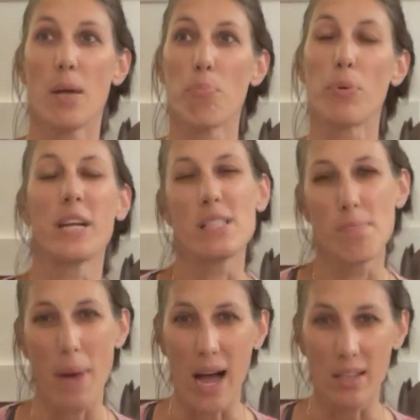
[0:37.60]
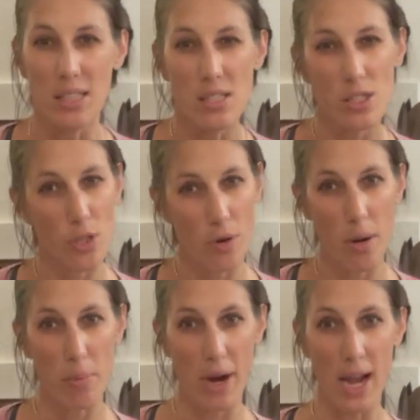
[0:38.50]
brings balance to our
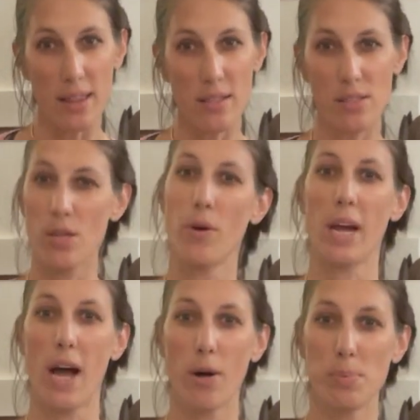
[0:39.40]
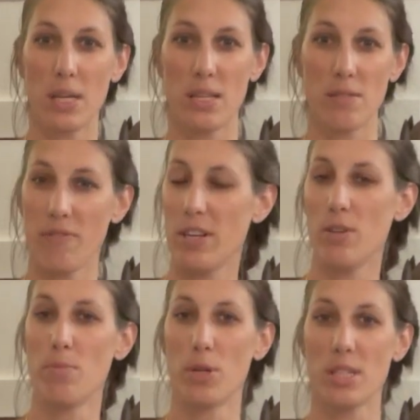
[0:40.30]
breath, so it helps us feel
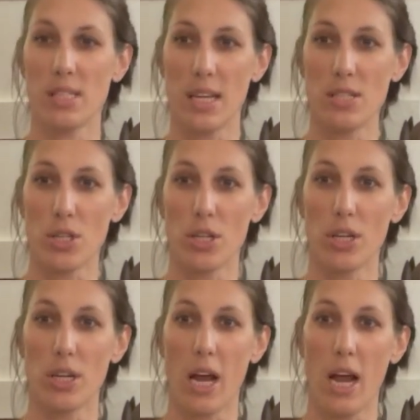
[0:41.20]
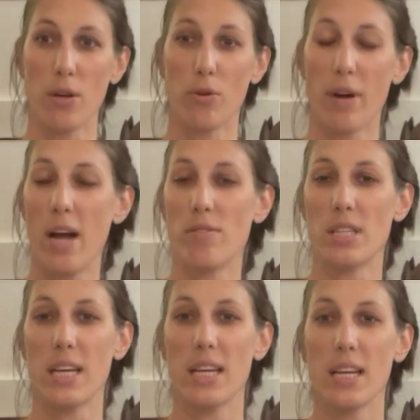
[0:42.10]
more centered and
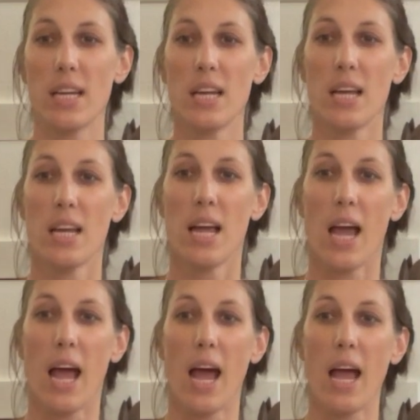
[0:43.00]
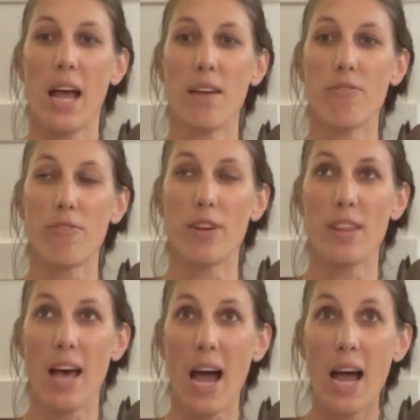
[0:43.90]
grounded. And for
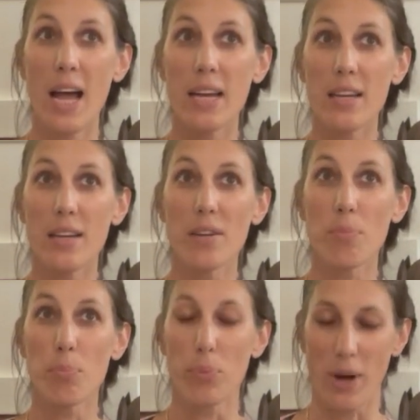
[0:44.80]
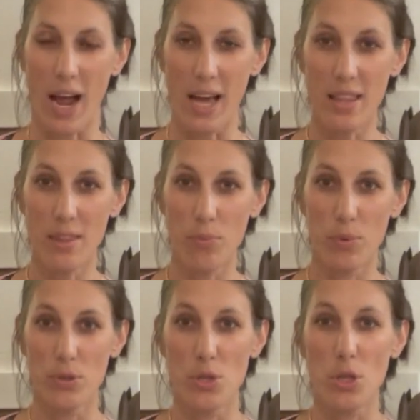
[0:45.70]
that breath,
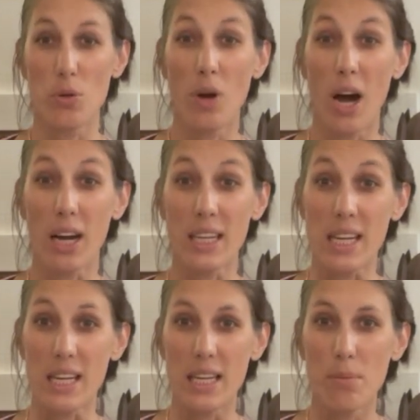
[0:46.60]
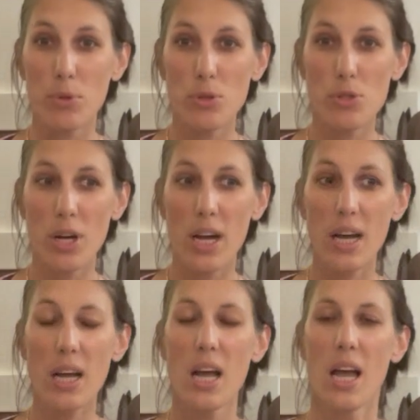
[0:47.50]
we'll do Hakini Mudra,
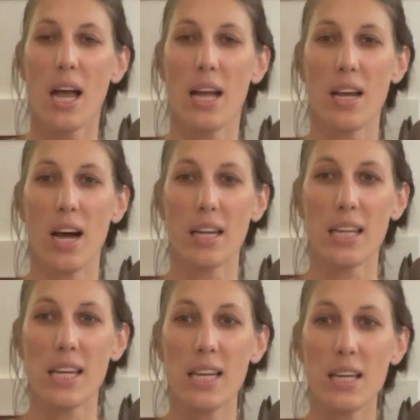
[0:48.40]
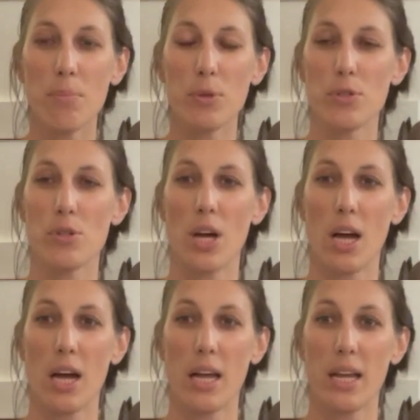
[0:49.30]
and Hakini
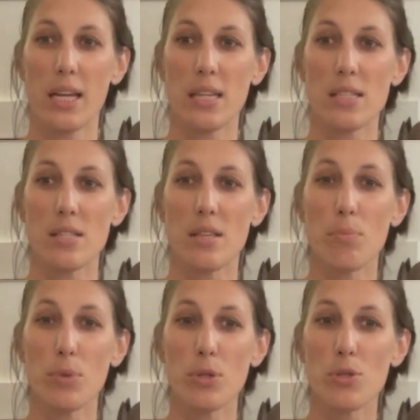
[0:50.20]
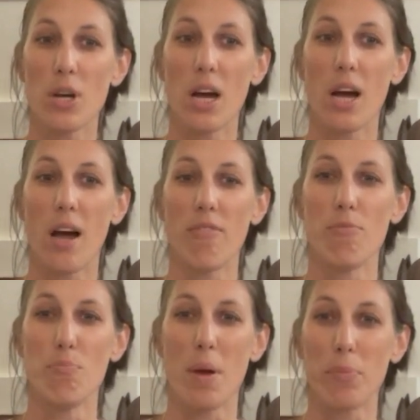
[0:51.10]
Mudra is the mudra of
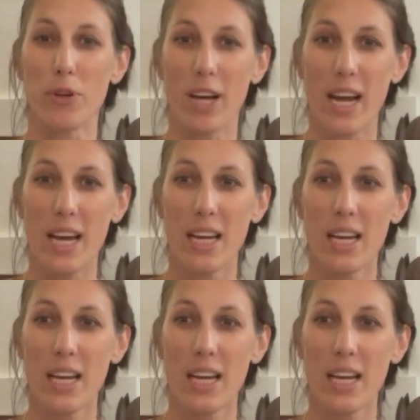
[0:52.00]
memory.